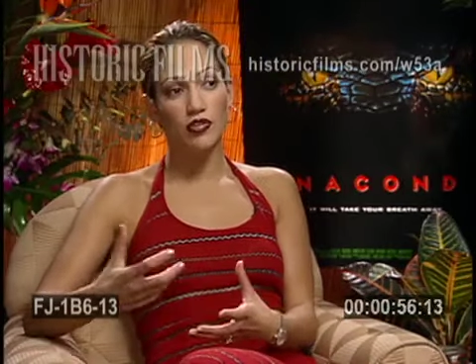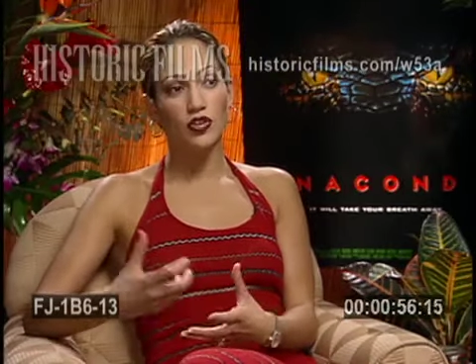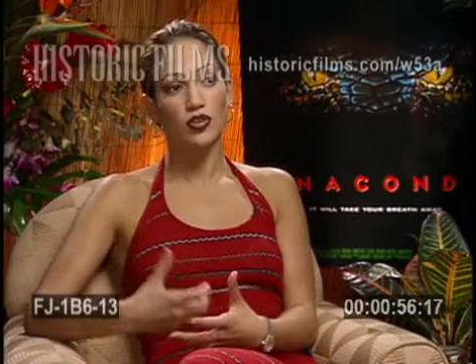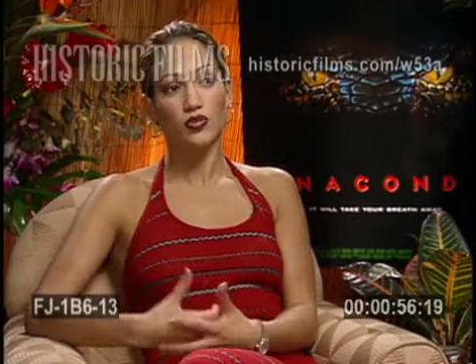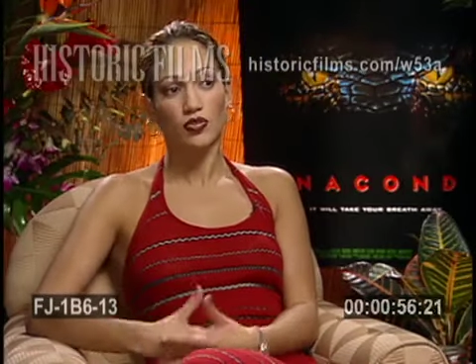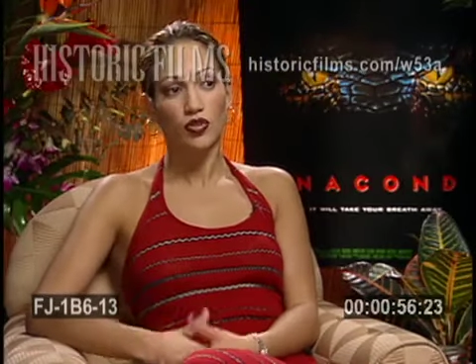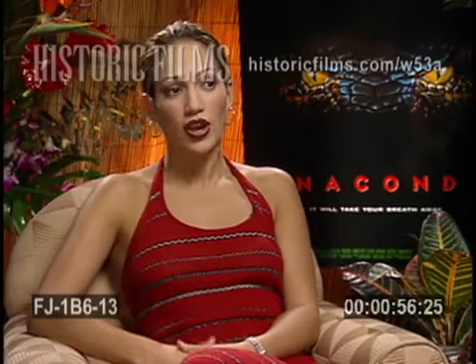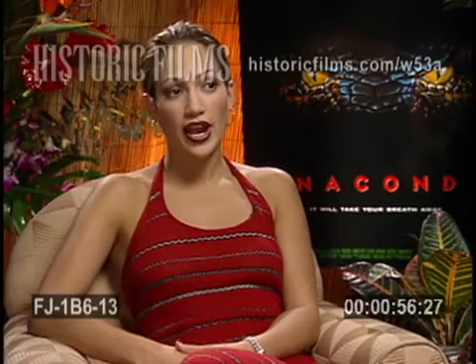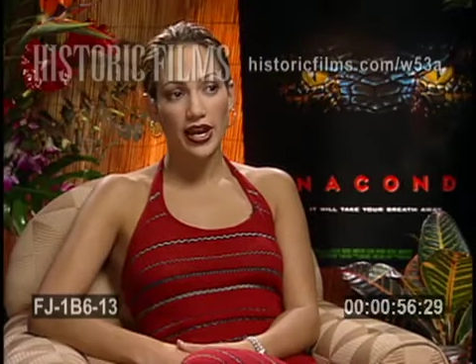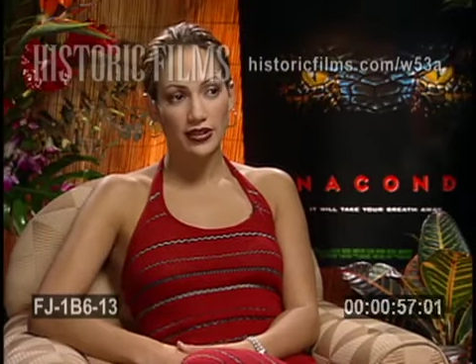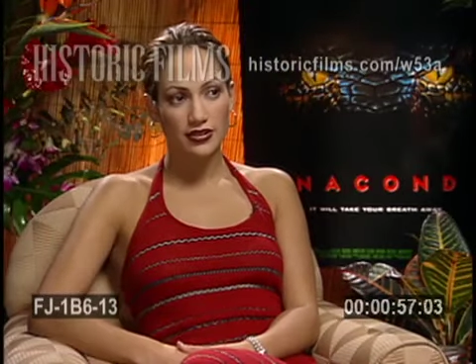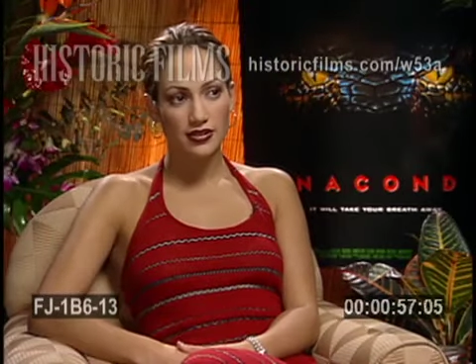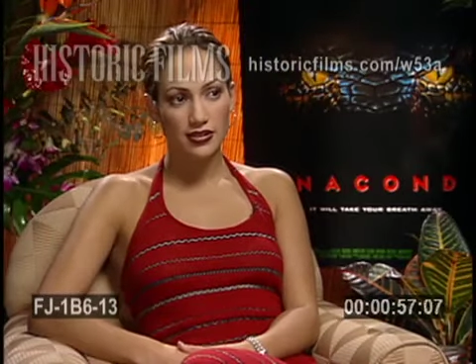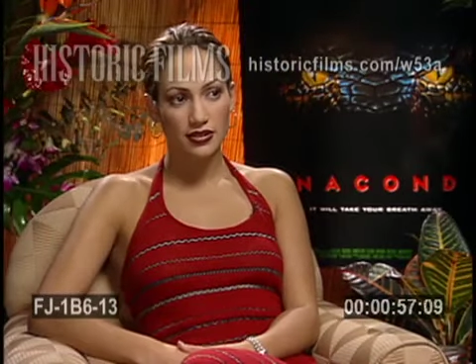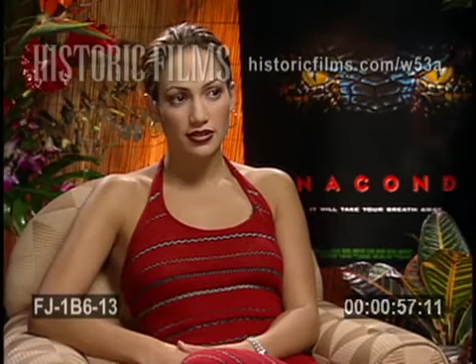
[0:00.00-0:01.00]
fear of
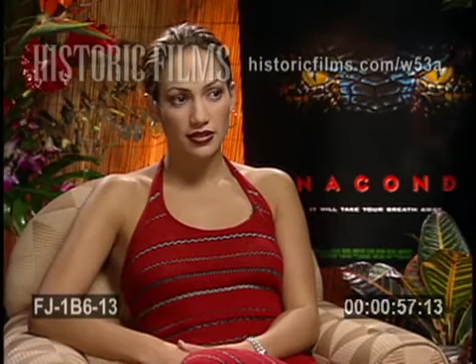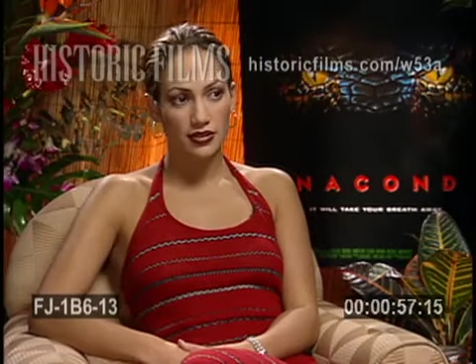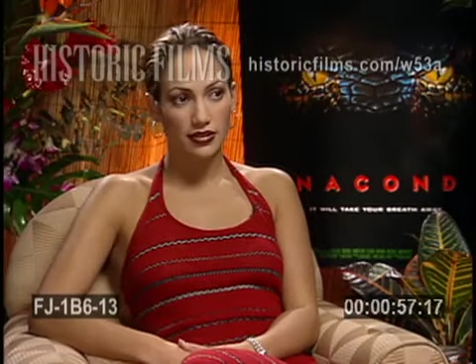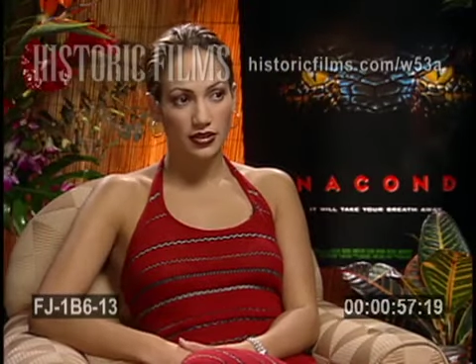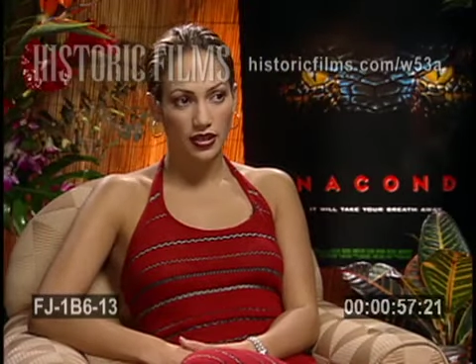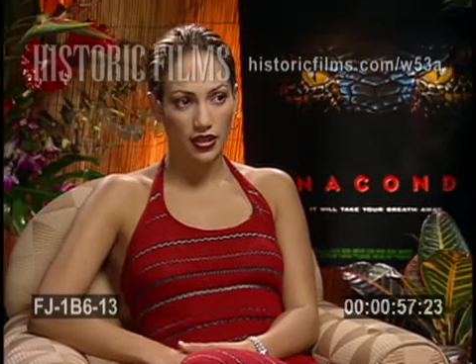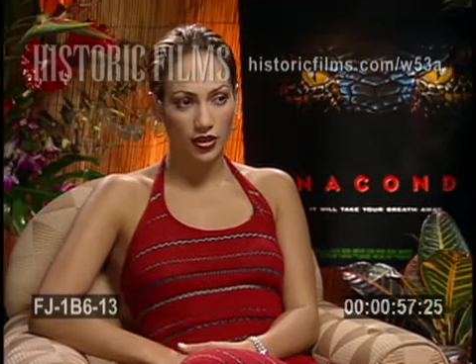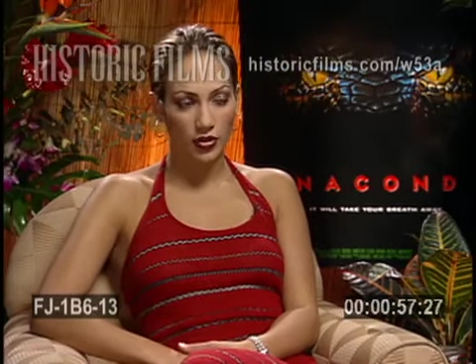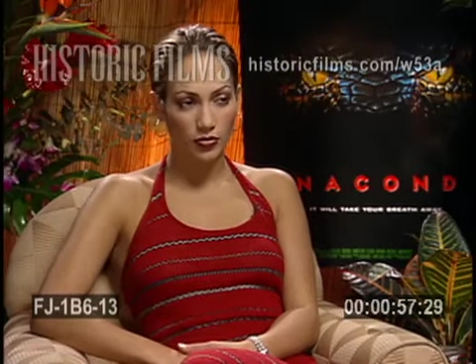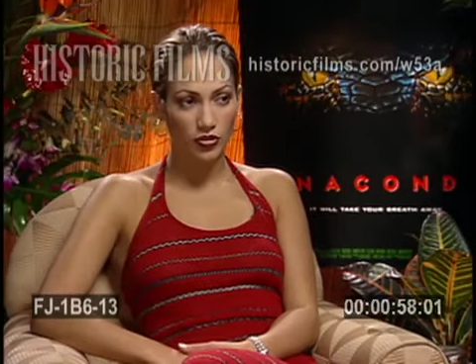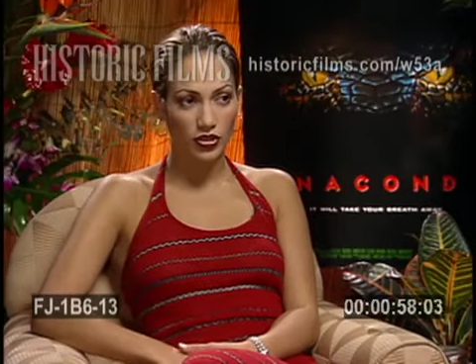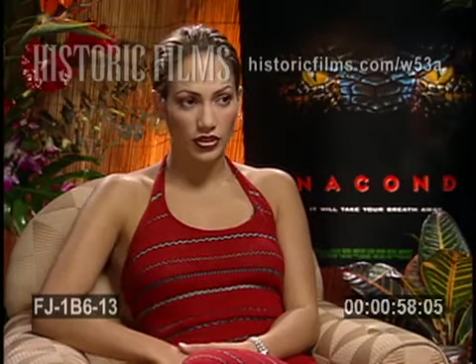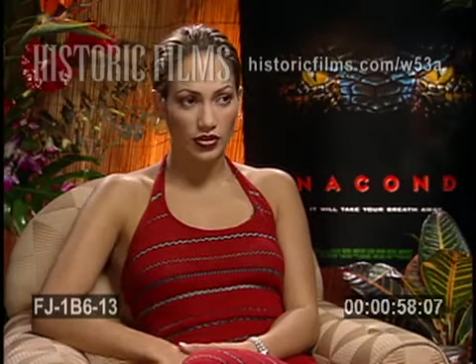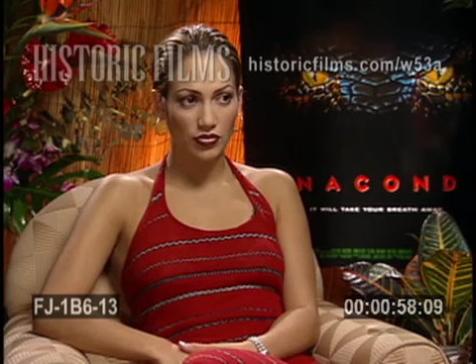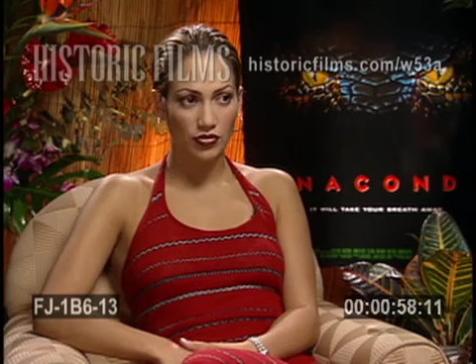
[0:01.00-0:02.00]
rats. You know, I'm
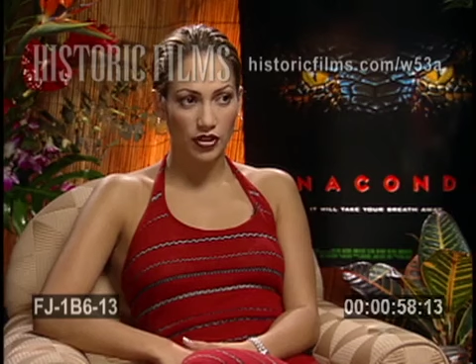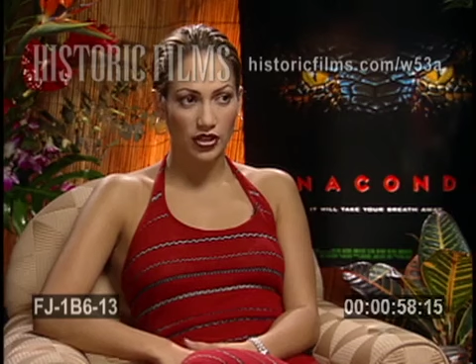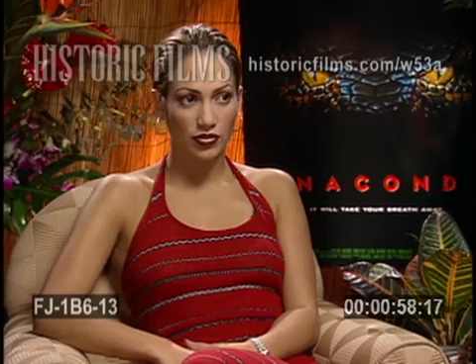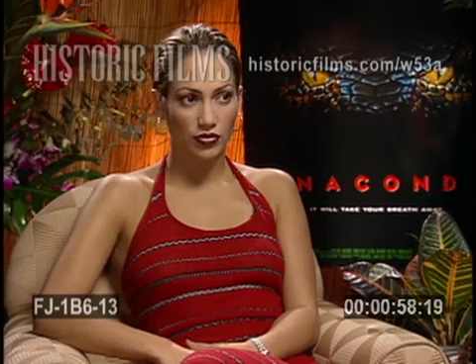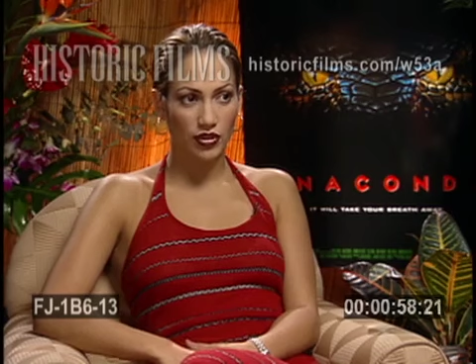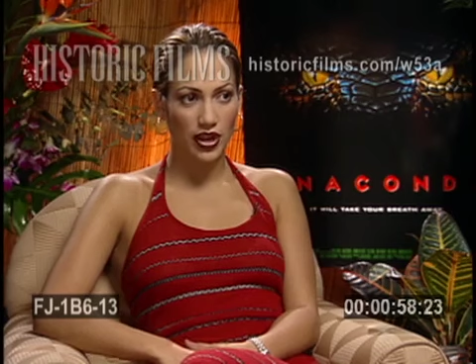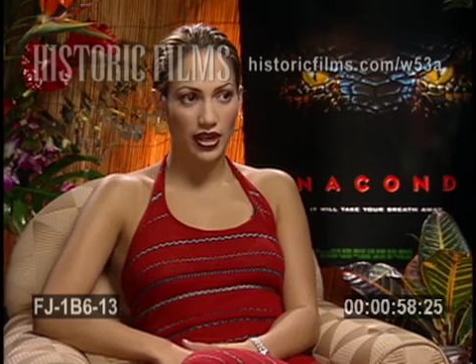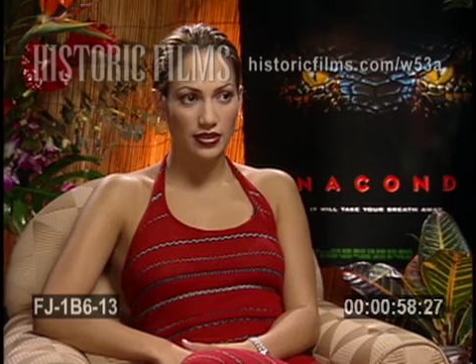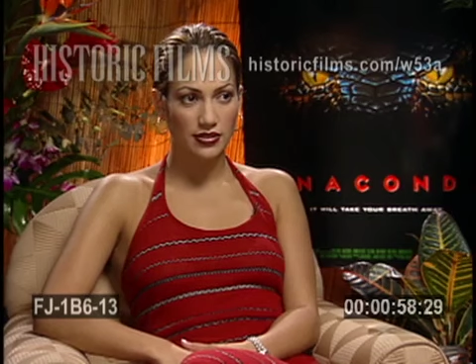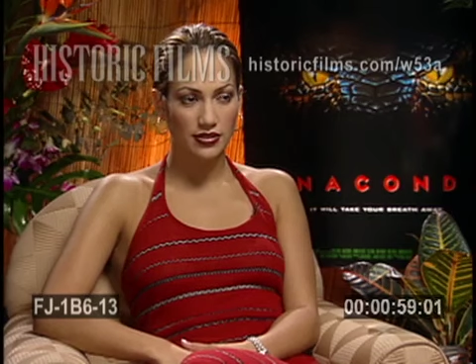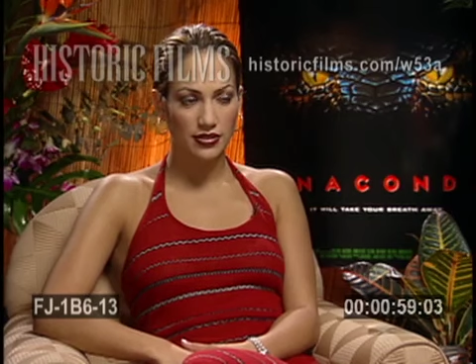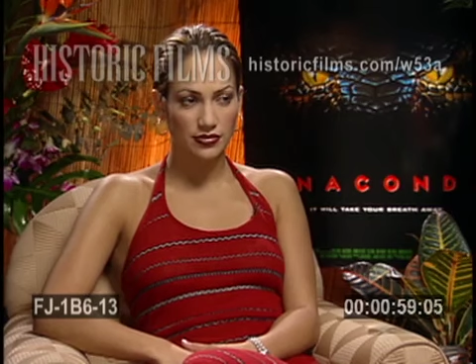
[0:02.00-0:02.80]
really afraid of rats